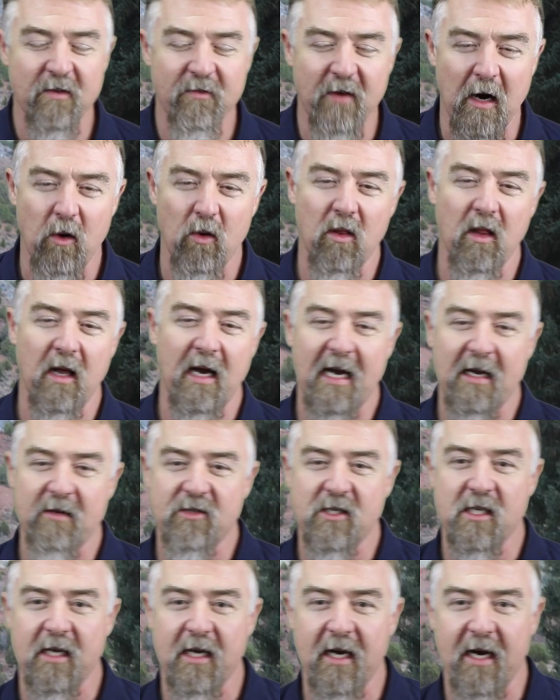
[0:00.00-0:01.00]
of our
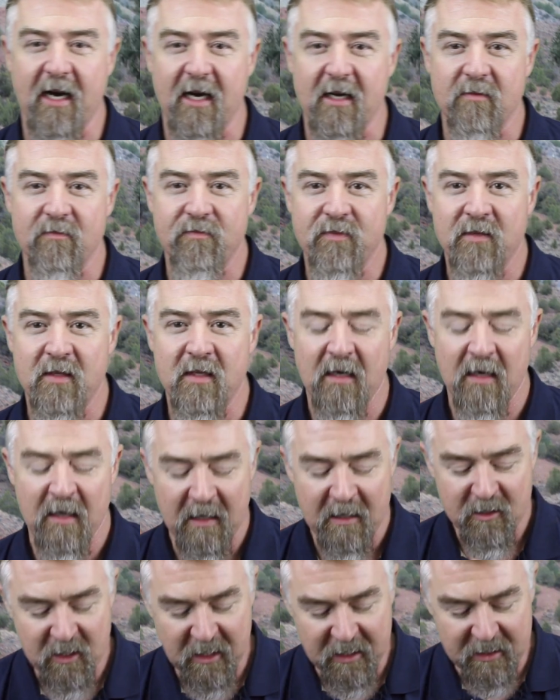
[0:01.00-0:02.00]
lives to God?
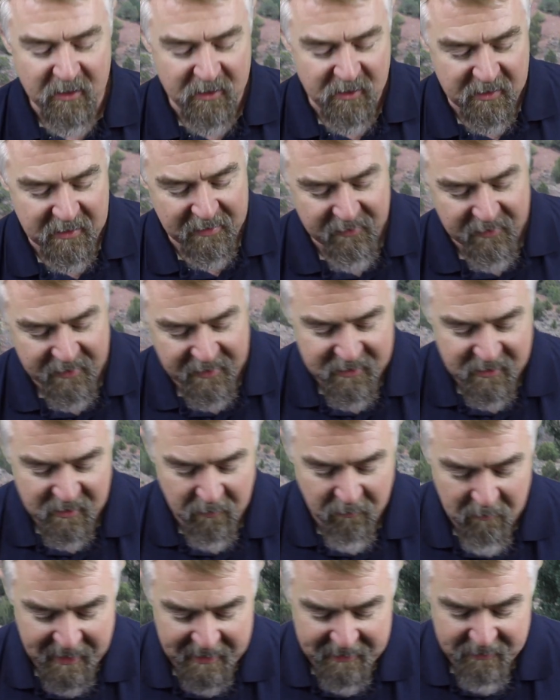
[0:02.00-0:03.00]
Jesus said this
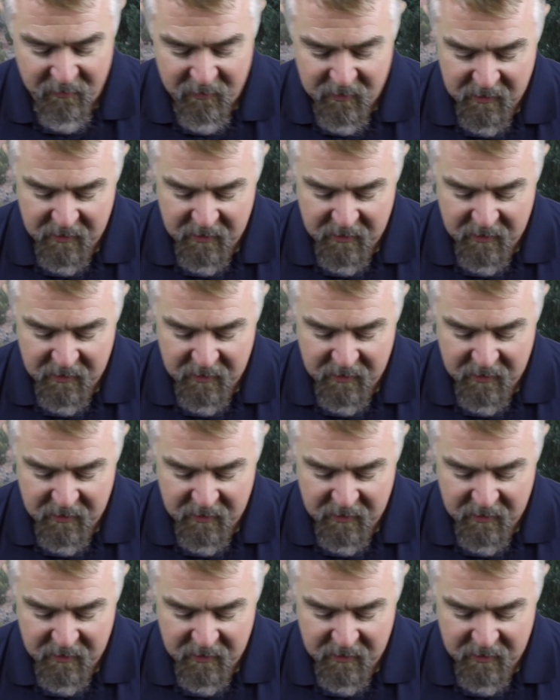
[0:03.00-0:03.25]
in Matthew